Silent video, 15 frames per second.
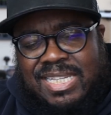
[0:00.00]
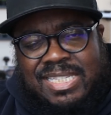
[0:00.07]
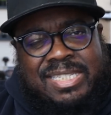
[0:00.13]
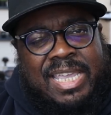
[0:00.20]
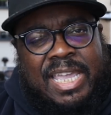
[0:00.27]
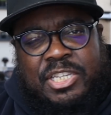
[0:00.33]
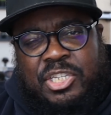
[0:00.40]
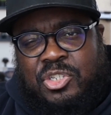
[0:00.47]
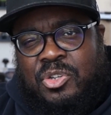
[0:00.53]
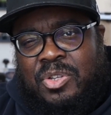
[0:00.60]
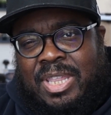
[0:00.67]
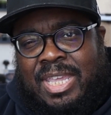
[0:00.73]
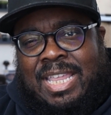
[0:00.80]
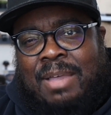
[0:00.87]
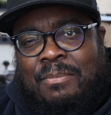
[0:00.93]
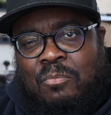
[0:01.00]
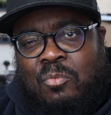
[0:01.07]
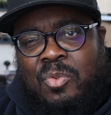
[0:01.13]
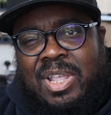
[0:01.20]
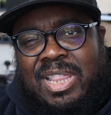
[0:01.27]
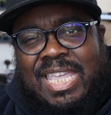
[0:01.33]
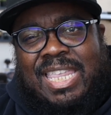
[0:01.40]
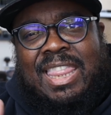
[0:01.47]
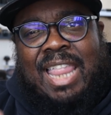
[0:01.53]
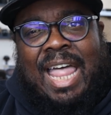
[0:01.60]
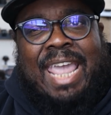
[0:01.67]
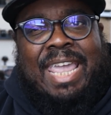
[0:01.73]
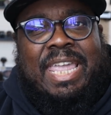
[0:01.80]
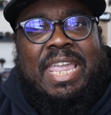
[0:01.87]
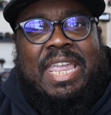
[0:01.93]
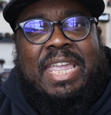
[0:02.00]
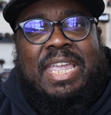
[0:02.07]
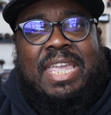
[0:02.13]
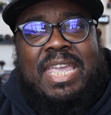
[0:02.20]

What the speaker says: texture that I'm really liking.